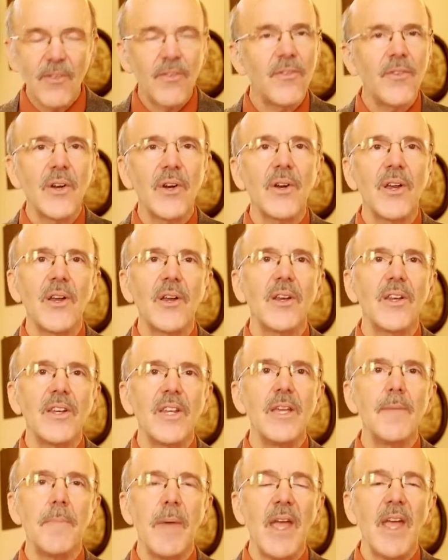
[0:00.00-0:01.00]
a very
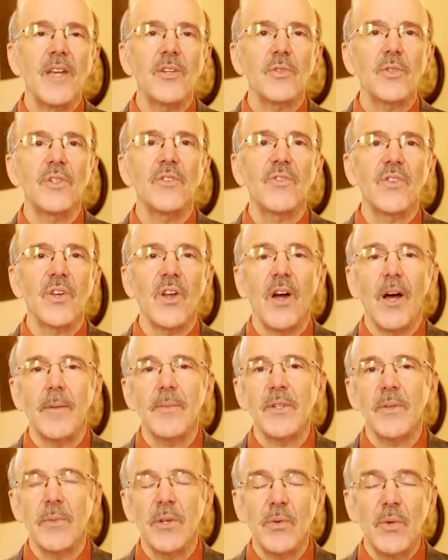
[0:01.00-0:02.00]
deep hatred
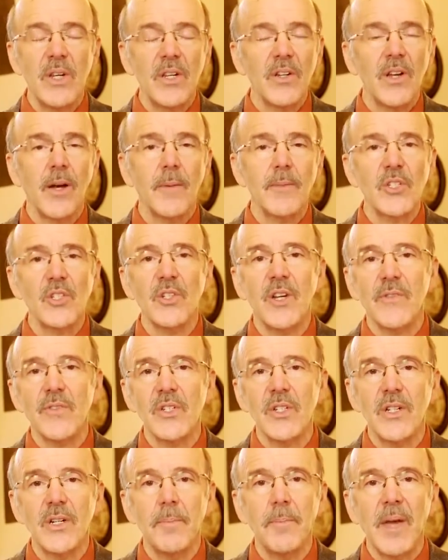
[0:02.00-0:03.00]
between Thomas
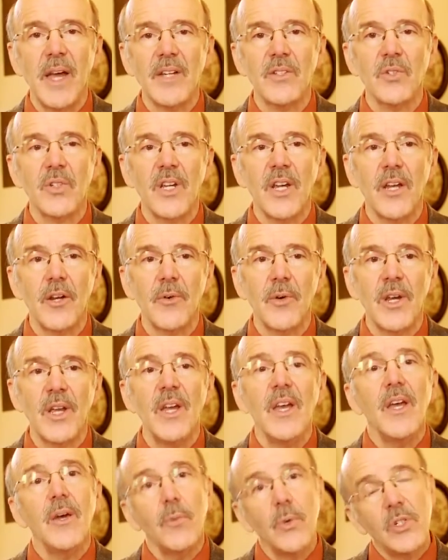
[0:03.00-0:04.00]
Jefferson and Patrick Henry,
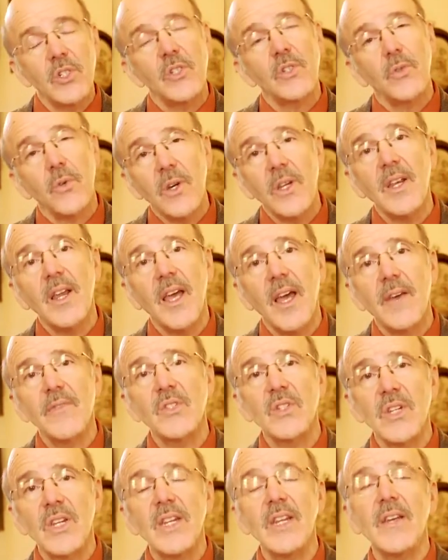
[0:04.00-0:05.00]
which is going to have
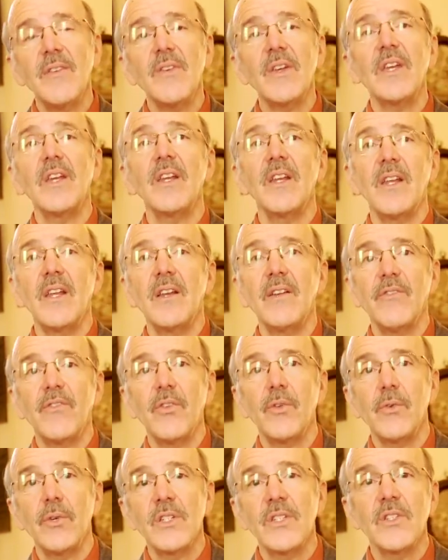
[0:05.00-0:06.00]
significant
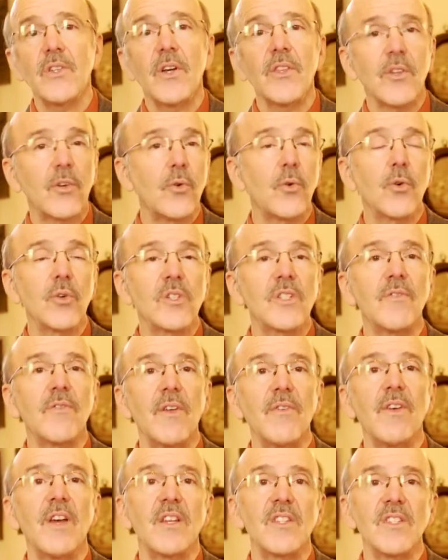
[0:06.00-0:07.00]
influence on the course of
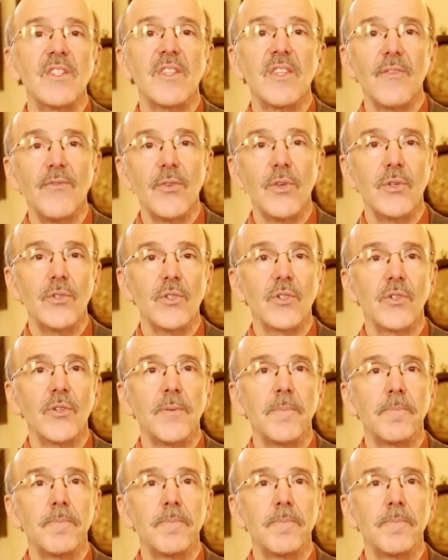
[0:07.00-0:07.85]
events in the future.